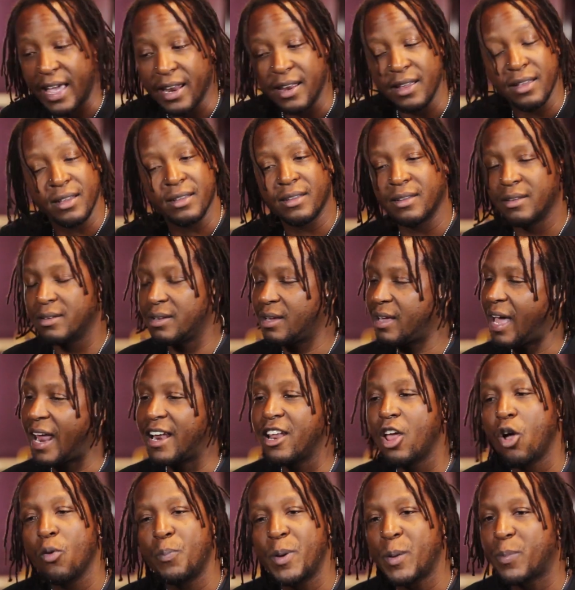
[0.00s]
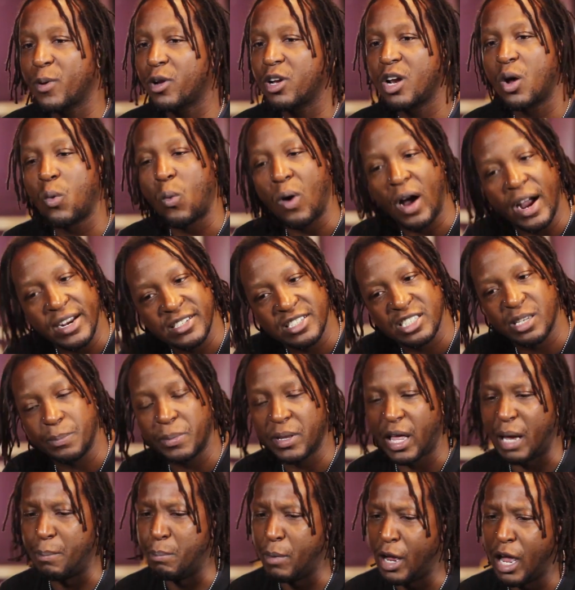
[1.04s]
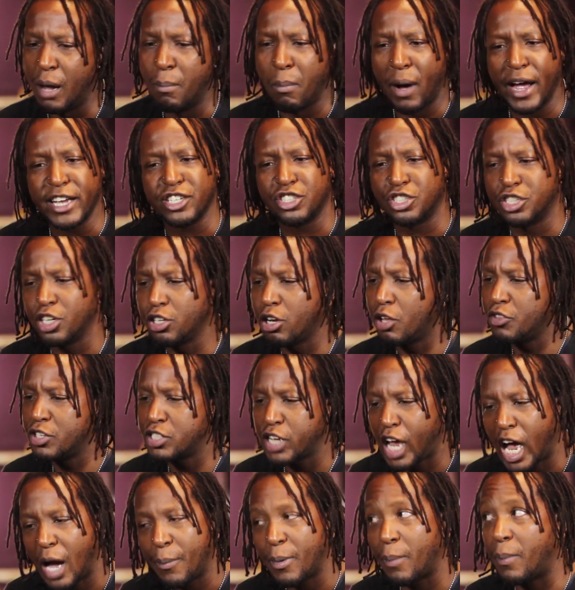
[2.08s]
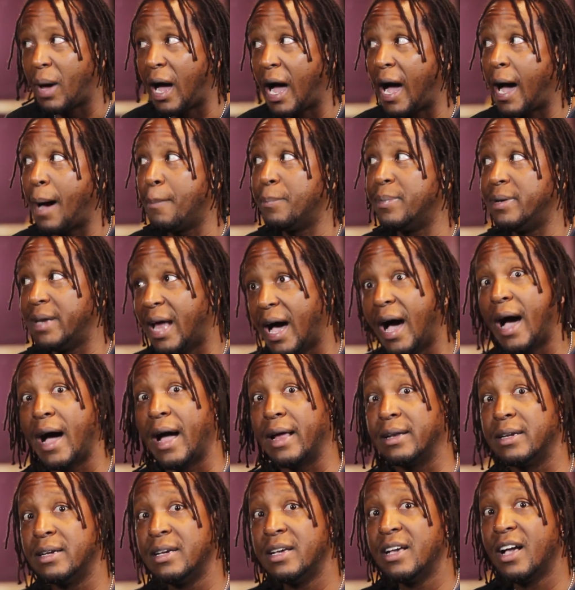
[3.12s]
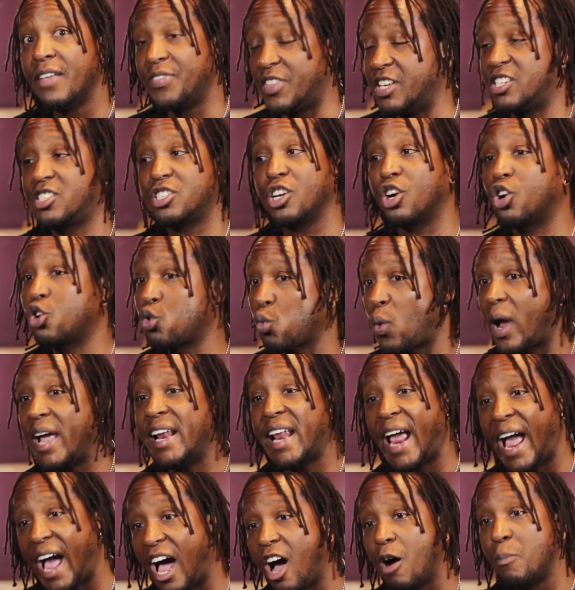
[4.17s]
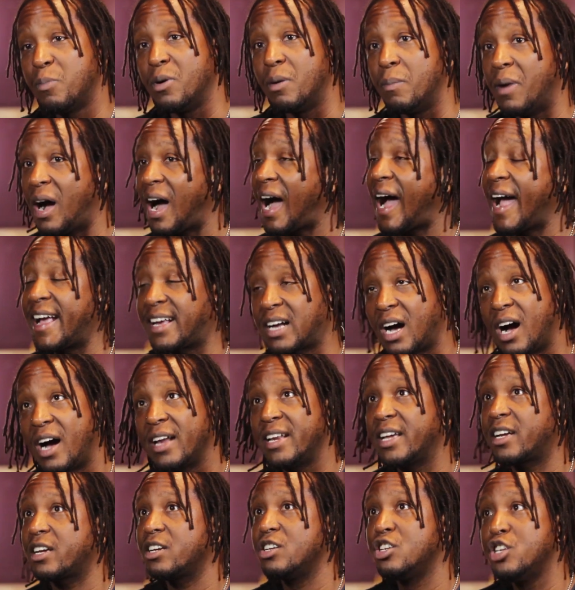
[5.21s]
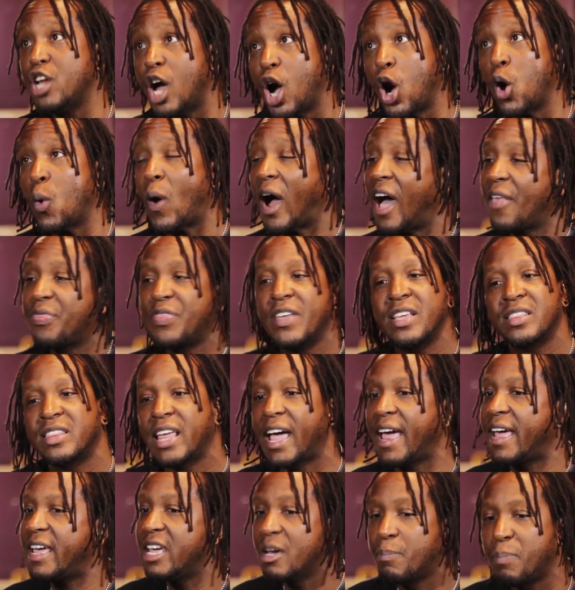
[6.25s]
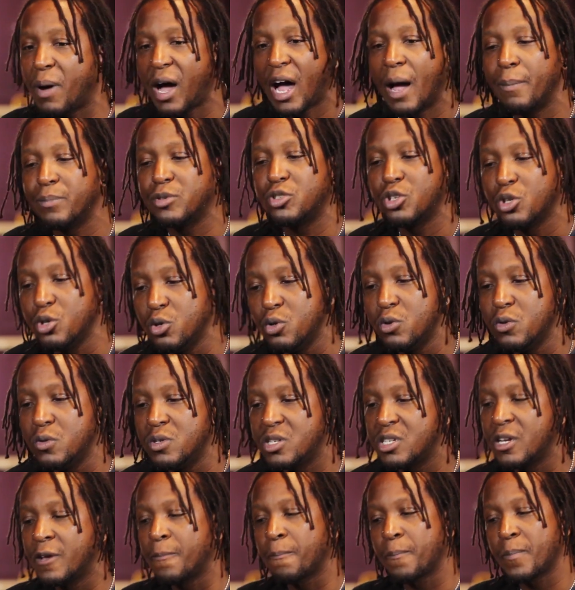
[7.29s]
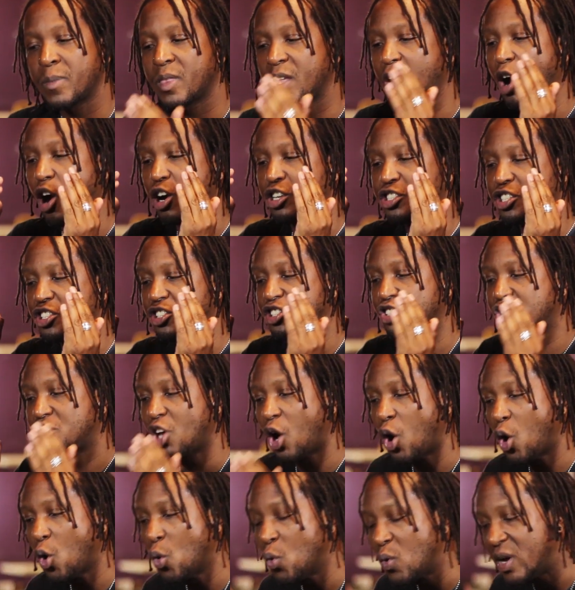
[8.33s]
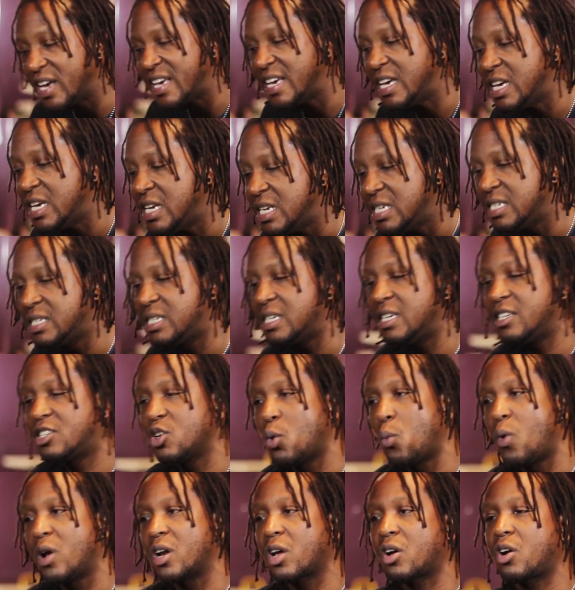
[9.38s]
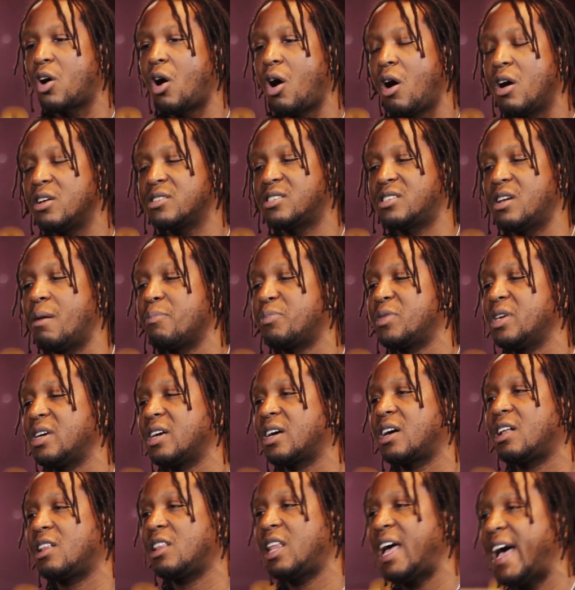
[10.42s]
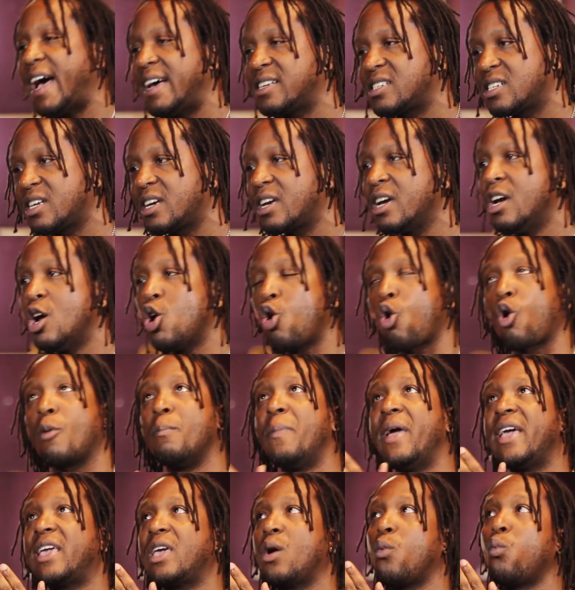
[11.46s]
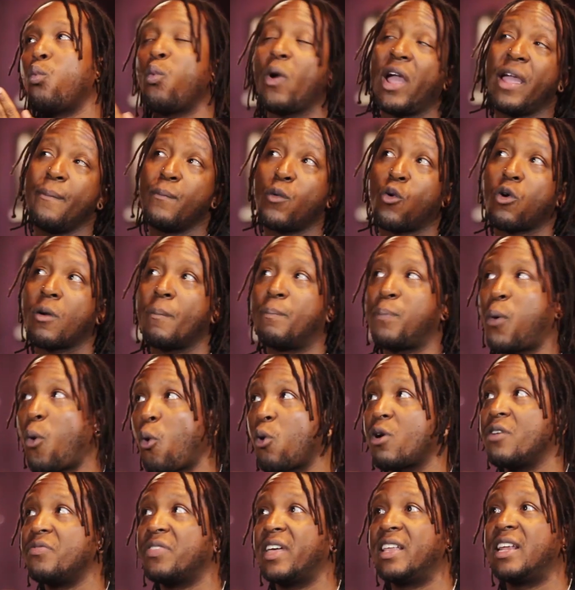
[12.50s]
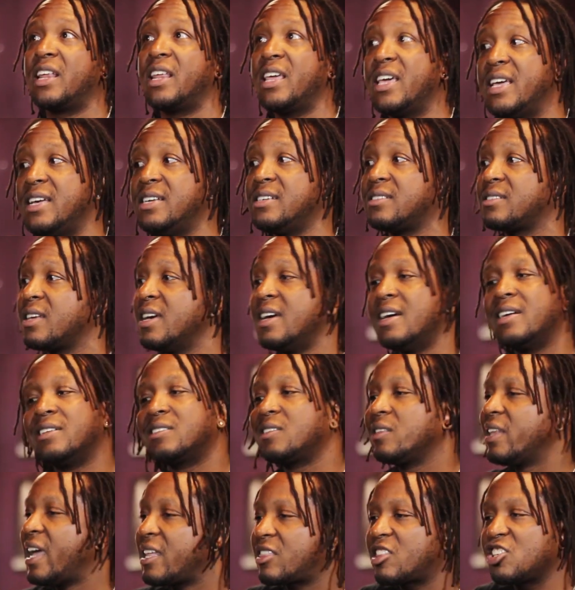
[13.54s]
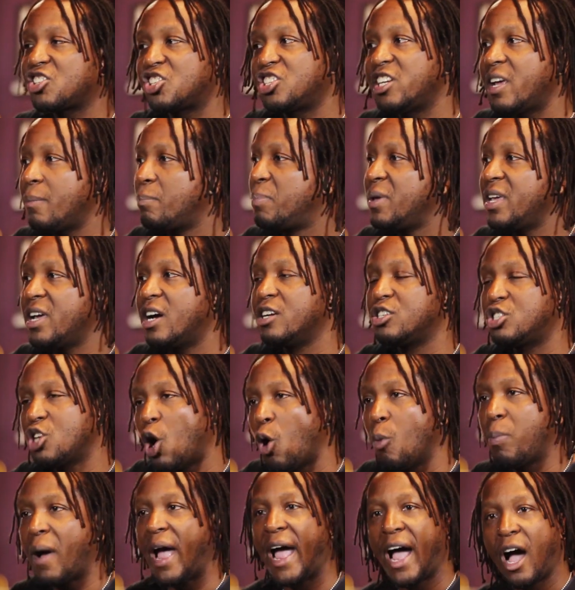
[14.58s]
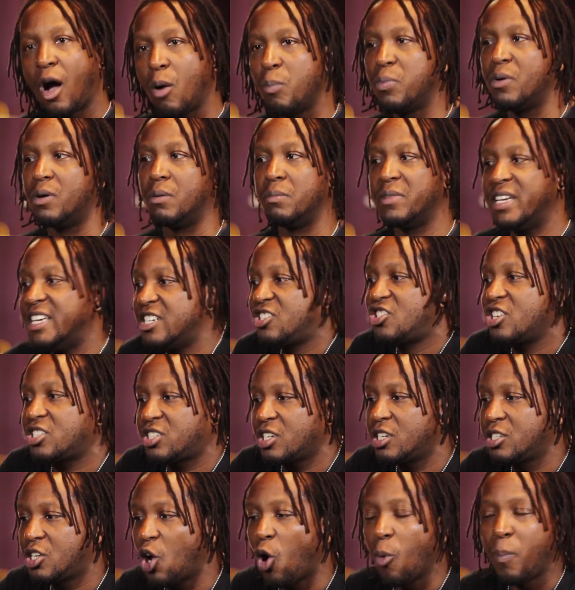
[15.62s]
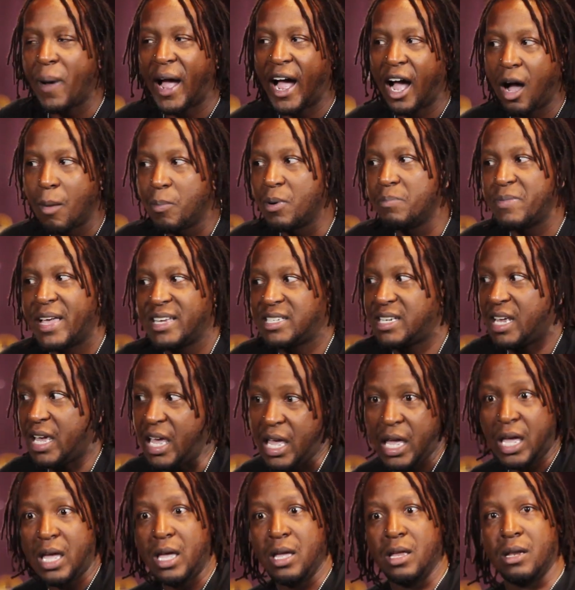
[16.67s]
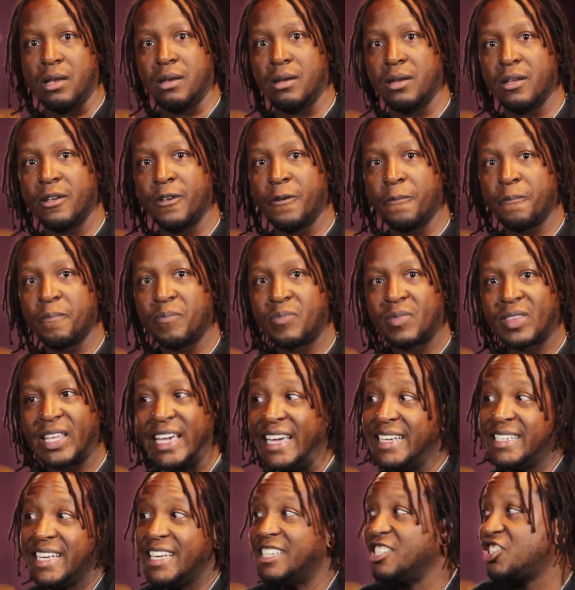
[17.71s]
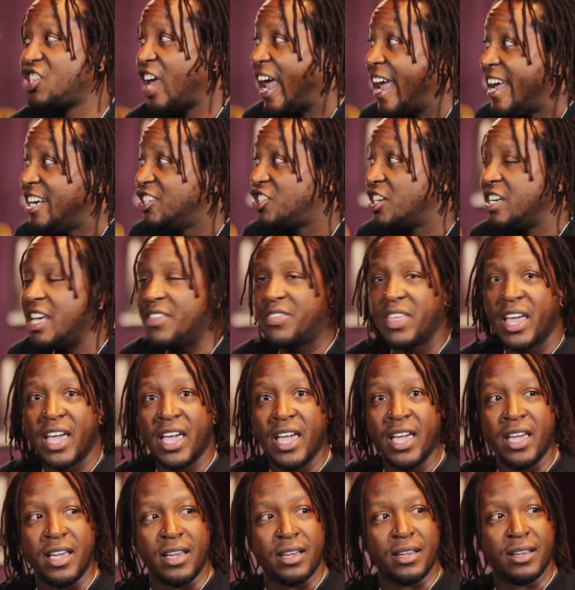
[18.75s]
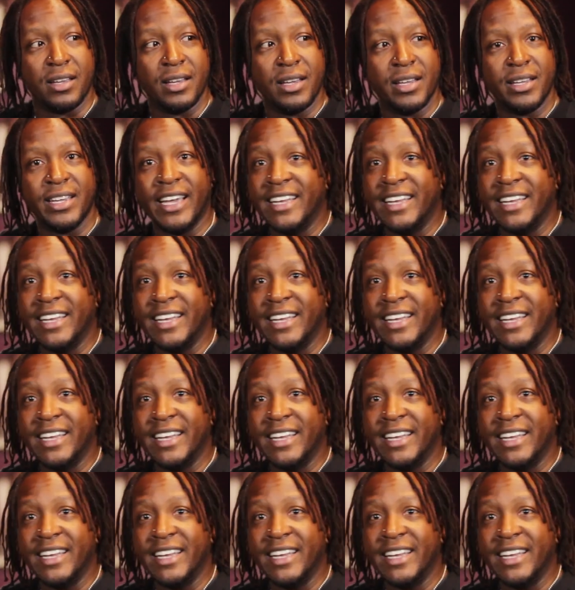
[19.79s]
And I know people are going to watch this and be like, man, Mike's shitting on this album. He's not. This is a great album. Iconic? No. I think that hip-hop dudes are just so easy to want to call something classic or make it way more important than it is. Let the shit be a dope album. It's just a dope album. That's it. It didn't change anything.